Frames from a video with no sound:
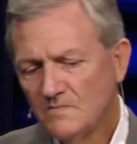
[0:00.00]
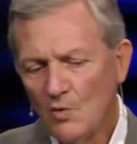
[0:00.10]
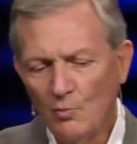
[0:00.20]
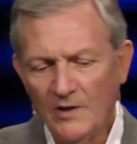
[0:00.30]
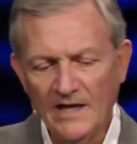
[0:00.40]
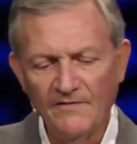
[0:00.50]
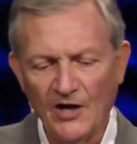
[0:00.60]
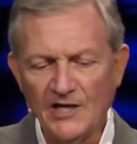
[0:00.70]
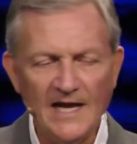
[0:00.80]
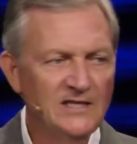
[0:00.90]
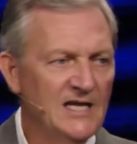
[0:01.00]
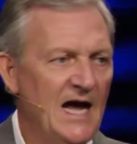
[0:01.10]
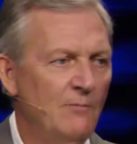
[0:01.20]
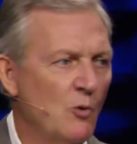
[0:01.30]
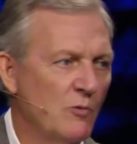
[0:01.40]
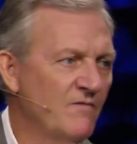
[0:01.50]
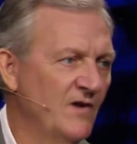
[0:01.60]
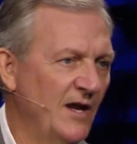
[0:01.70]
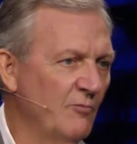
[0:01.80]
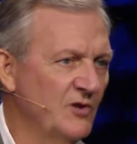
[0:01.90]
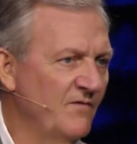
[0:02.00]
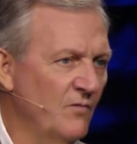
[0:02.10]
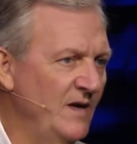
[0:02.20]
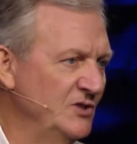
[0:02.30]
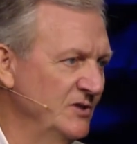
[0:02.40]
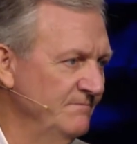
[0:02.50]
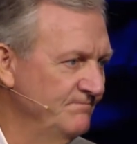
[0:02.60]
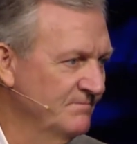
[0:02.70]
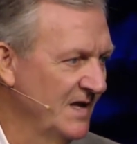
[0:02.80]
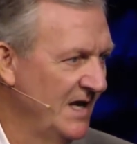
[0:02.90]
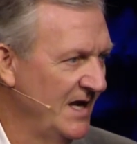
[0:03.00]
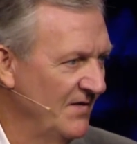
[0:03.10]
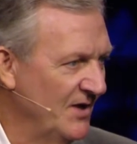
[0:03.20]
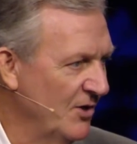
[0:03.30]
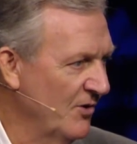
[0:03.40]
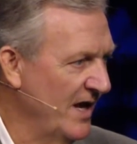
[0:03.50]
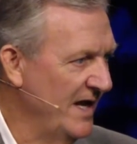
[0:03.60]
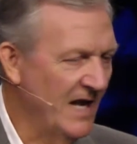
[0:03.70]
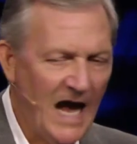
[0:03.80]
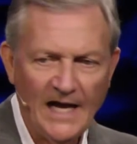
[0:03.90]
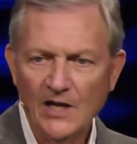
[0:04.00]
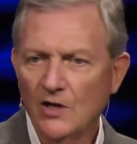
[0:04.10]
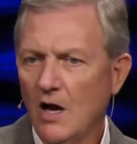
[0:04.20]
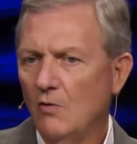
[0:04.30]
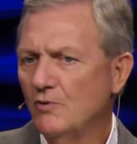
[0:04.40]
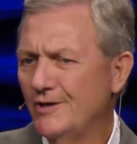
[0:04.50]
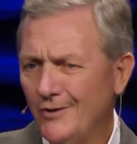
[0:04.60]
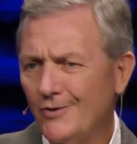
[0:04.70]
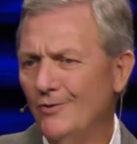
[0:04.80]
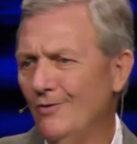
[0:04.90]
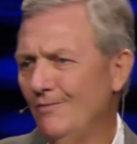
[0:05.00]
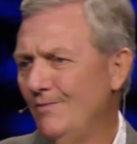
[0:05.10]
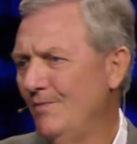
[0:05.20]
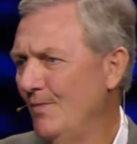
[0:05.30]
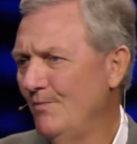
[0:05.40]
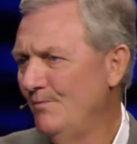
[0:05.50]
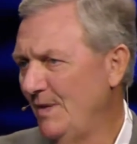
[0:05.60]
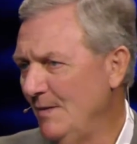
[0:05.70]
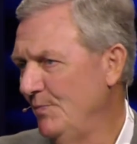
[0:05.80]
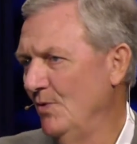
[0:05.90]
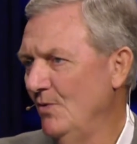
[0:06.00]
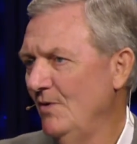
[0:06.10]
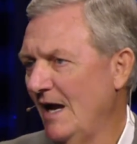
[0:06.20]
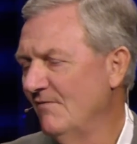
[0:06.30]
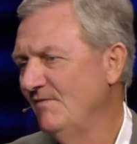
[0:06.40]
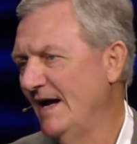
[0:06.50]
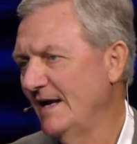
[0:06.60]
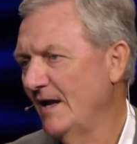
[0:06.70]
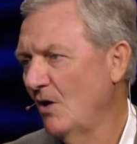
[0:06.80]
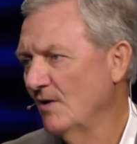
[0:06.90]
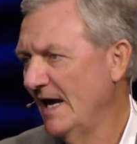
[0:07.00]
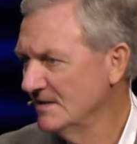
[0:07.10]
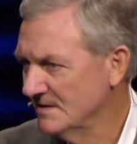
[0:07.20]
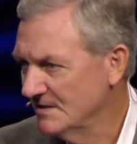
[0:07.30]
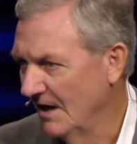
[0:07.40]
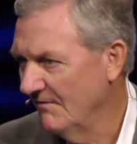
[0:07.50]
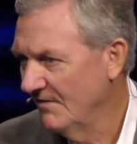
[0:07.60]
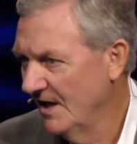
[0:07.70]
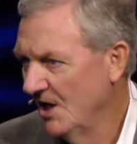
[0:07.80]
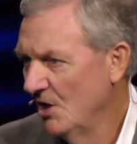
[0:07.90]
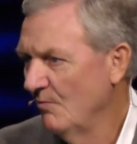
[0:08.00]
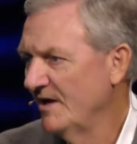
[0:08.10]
we live in a day and time when we're flooded with information. The internet, I can go Google people and find out all kinds of stuff. We